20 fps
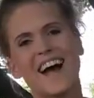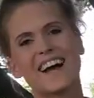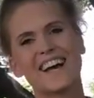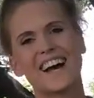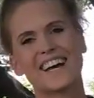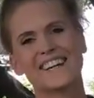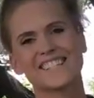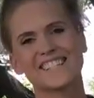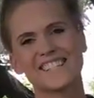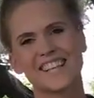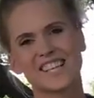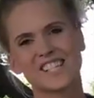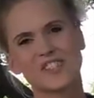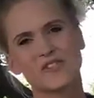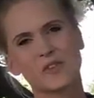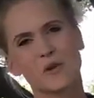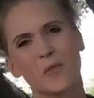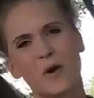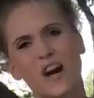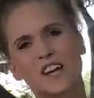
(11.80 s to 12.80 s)
Hi guys,
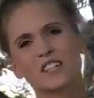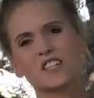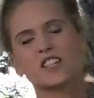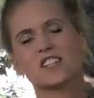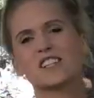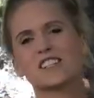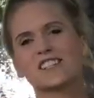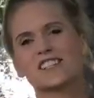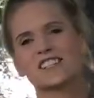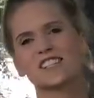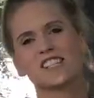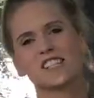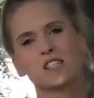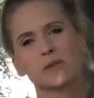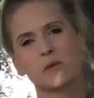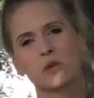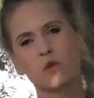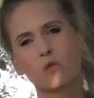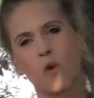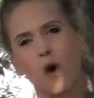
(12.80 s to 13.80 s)
thanks for watching. This is
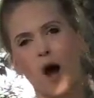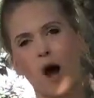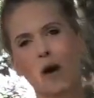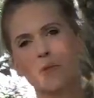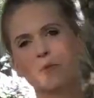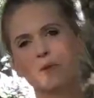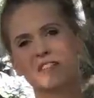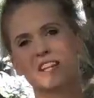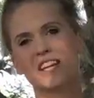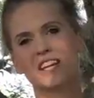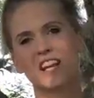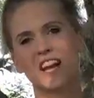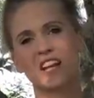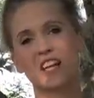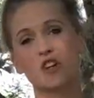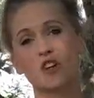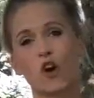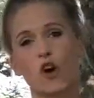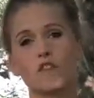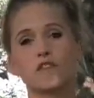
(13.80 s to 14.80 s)
Elizabeth Quam with
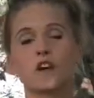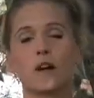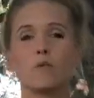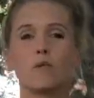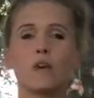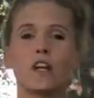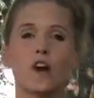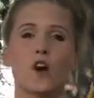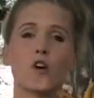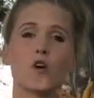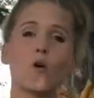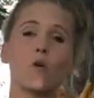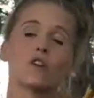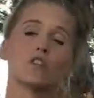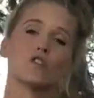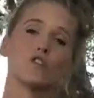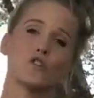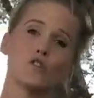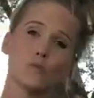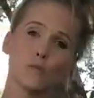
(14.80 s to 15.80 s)
EnGedi Grove, and we are
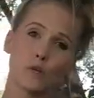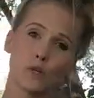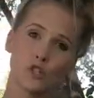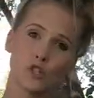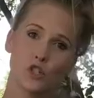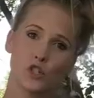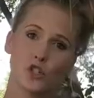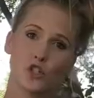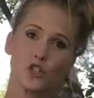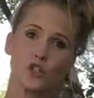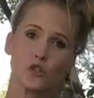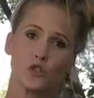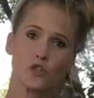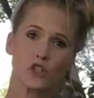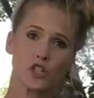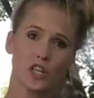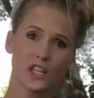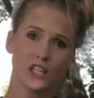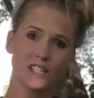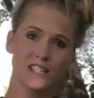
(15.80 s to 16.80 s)
going to butcher two
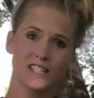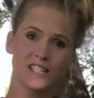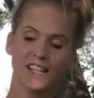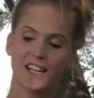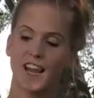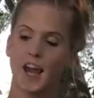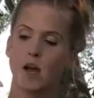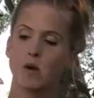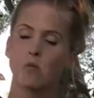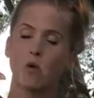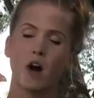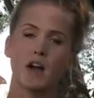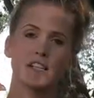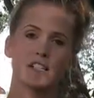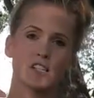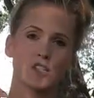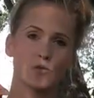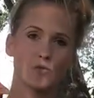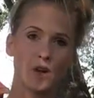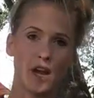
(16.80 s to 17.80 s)
chickens today.
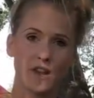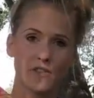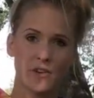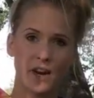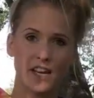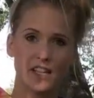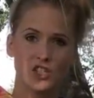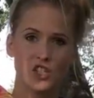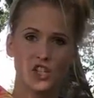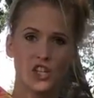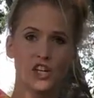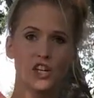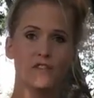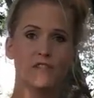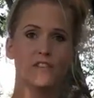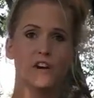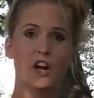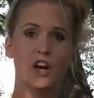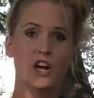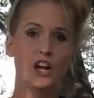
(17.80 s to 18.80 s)
One is a Red Ranger,
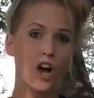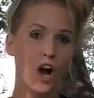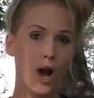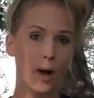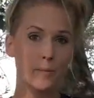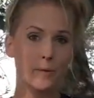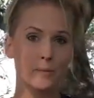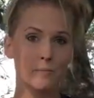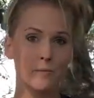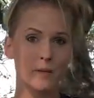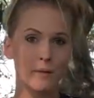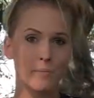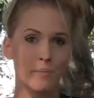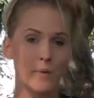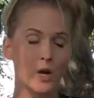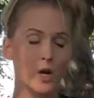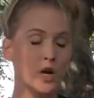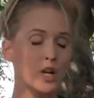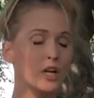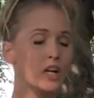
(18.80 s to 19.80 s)
very common meat
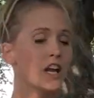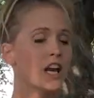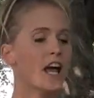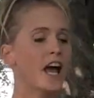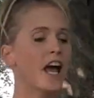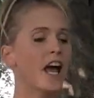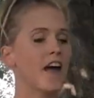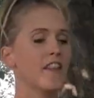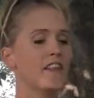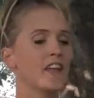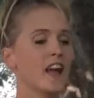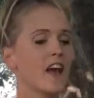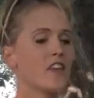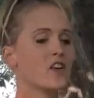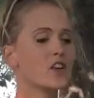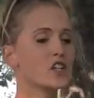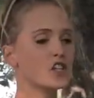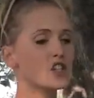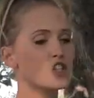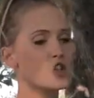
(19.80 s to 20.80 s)
bird, and the
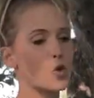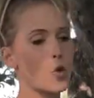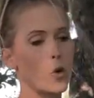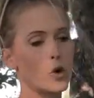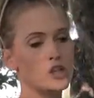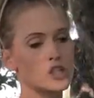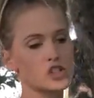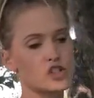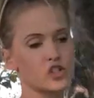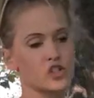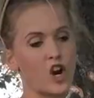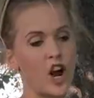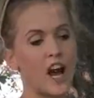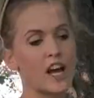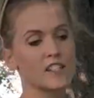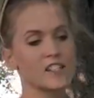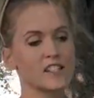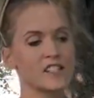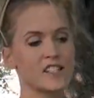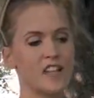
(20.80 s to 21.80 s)
other is a Cornish
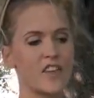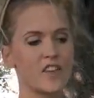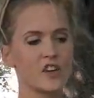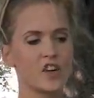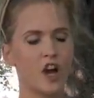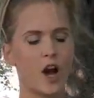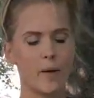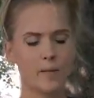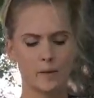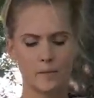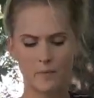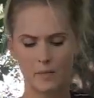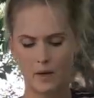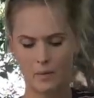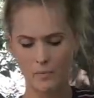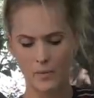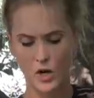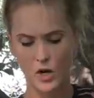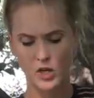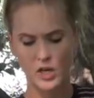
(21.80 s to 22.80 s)
Cross, another common
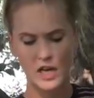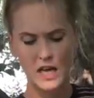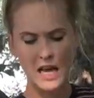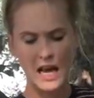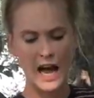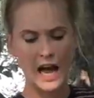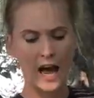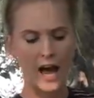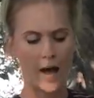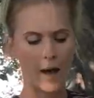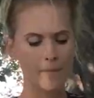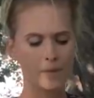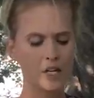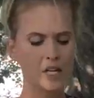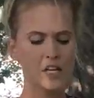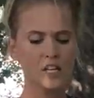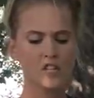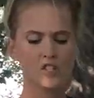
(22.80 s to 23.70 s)
meat bird. Um,